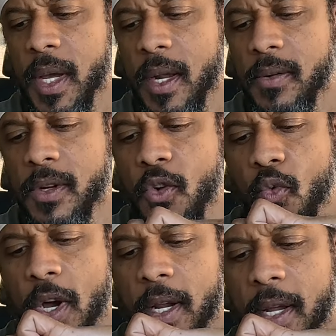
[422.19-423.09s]
I don't know
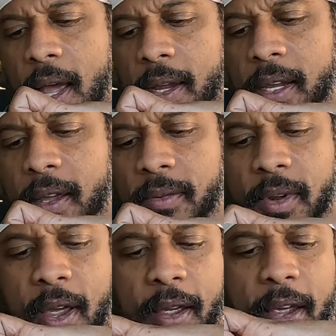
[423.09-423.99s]
what I can't
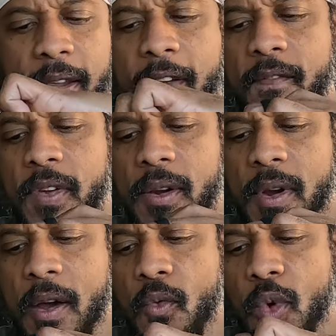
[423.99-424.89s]
I can't figure
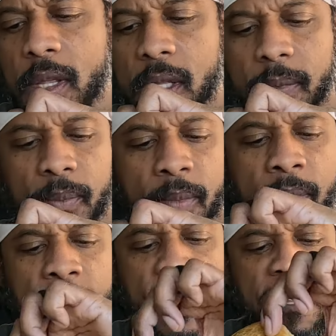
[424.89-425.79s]
out what
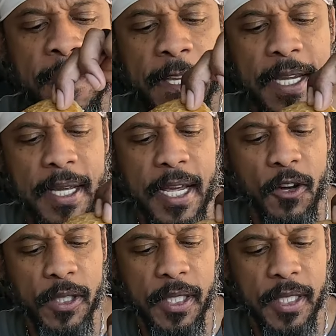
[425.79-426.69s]

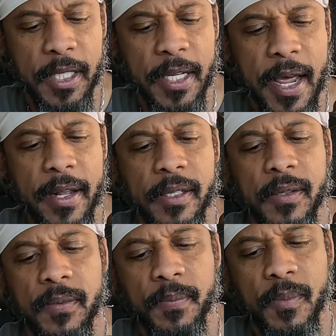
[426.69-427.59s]
else is in that
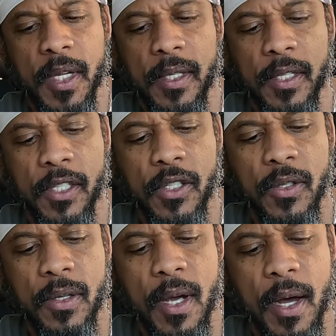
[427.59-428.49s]
this
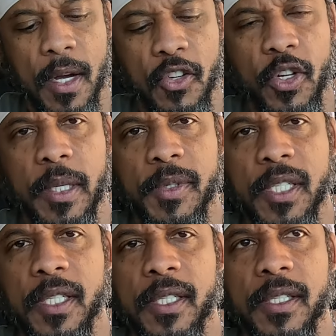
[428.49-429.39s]
uh, cream
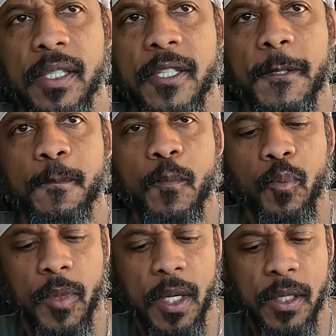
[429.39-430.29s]
cheese
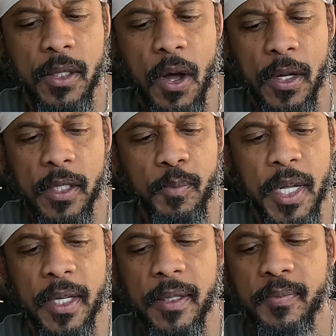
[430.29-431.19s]
sauce,
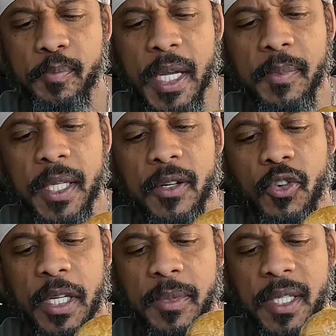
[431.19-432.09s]
but it may be
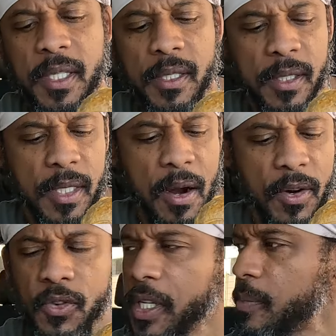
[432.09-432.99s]
cream cheese and
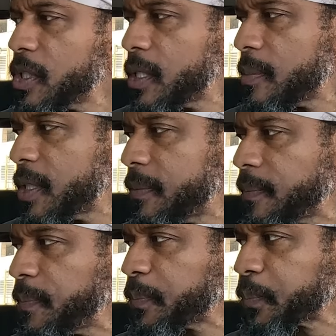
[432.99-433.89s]
sour cream or something.
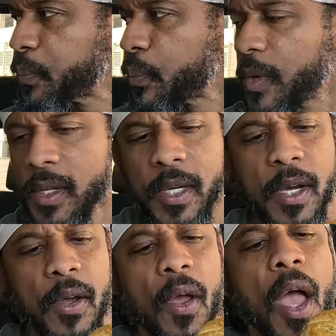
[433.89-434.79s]
In yours? Yeah.